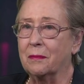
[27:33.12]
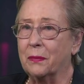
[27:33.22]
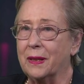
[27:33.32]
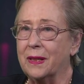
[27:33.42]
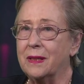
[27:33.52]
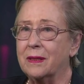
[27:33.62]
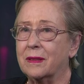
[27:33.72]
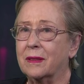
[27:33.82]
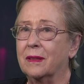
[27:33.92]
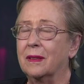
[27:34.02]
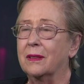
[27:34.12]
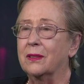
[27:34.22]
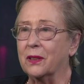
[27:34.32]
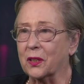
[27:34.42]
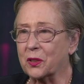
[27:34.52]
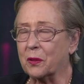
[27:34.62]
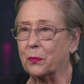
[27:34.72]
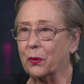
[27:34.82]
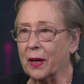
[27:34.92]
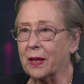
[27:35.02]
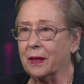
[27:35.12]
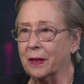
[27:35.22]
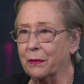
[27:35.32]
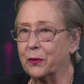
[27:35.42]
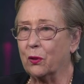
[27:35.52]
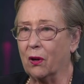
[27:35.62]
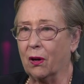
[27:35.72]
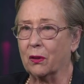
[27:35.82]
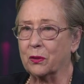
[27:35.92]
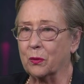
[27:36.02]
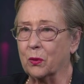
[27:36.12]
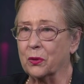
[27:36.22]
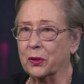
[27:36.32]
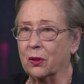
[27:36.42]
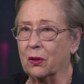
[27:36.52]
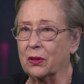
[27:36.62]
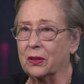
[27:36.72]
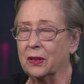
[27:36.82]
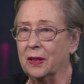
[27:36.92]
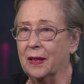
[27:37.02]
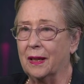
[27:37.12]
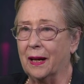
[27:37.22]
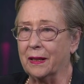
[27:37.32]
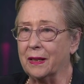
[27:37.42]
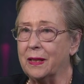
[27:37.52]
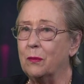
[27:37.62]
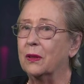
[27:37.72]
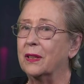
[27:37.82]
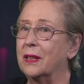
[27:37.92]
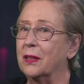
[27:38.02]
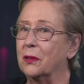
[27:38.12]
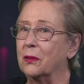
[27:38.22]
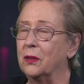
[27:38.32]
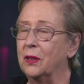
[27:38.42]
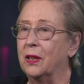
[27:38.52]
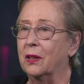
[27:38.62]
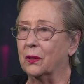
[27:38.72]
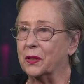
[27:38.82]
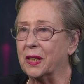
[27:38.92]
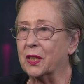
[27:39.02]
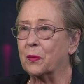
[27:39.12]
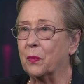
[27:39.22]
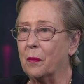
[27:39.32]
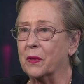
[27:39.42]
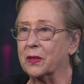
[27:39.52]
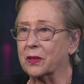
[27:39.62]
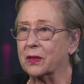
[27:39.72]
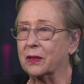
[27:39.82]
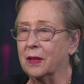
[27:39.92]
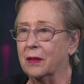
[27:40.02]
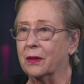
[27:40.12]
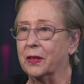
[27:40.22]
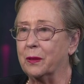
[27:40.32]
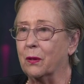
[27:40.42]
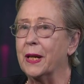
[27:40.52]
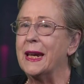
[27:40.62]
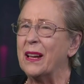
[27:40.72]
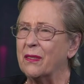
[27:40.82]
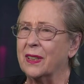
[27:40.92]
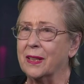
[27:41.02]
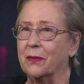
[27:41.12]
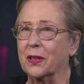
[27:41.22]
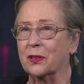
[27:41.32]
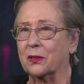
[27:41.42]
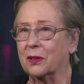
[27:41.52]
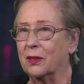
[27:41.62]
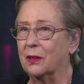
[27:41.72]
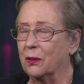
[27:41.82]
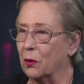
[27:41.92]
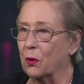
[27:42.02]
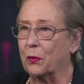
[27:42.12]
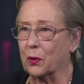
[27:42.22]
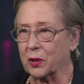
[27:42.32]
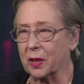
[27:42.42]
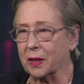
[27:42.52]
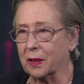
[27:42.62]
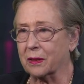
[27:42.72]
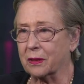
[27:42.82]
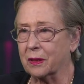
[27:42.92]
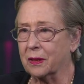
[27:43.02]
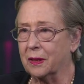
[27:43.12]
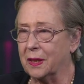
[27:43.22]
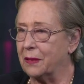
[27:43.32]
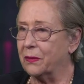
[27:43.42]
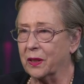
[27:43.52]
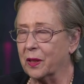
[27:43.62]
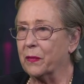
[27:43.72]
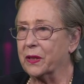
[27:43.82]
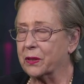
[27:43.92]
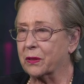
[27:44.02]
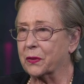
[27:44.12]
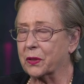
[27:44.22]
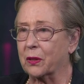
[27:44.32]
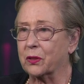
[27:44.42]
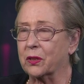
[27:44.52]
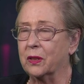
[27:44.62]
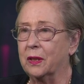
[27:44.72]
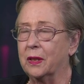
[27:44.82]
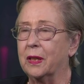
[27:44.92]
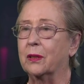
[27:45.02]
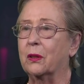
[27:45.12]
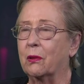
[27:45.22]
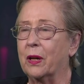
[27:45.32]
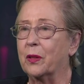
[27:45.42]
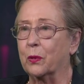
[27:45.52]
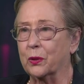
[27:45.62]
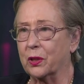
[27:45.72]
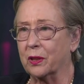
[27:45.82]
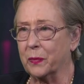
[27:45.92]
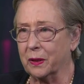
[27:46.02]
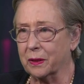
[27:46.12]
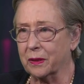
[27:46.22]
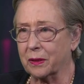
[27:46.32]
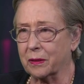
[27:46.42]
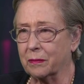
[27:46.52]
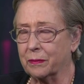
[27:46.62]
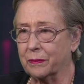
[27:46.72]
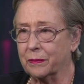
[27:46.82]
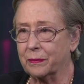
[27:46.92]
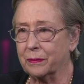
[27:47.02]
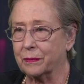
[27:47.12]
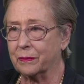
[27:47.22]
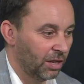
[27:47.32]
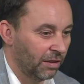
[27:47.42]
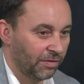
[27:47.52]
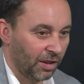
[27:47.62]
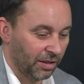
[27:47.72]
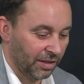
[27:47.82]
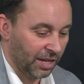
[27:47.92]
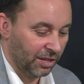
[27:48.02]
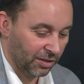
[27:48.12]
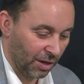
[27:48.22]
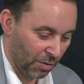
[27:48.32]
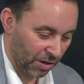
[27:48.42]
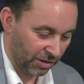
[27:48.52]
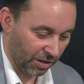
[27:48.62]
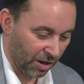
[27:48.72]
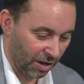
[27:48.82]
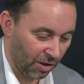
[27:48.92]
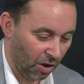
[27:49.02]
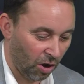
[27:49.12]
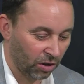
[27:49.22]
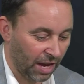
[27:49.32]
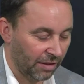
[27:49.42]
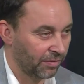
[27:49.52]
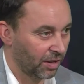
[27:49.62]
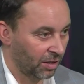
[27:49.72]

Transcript: please just pray, lift your heart towards God, and He will hear you, because He has promised that He will never leave us nor forsake us, even in the midst of such incredible turbulence. Amen, Olave. Uh, thank you so much, uh, Olave,